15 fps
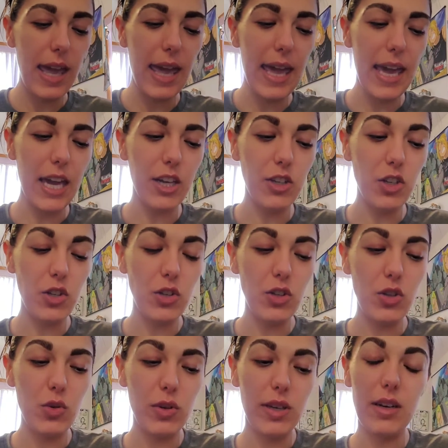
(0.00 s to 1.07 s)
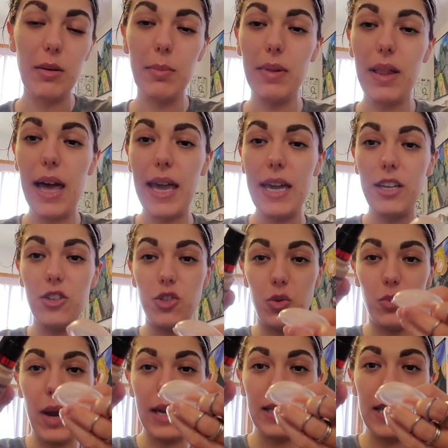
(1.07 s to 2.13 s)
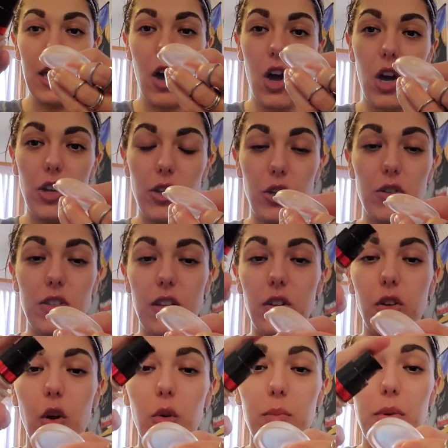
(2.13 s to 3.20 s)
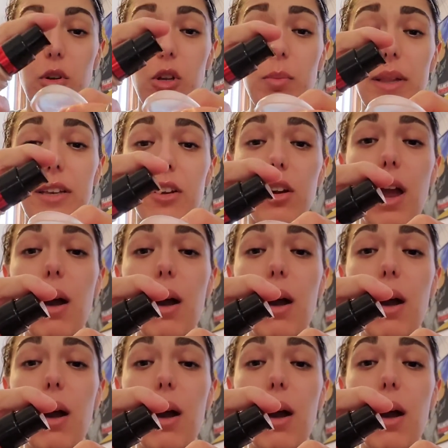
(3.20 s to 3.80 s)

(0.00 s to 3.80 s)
and you can apply it directly on your silicone beauty blender.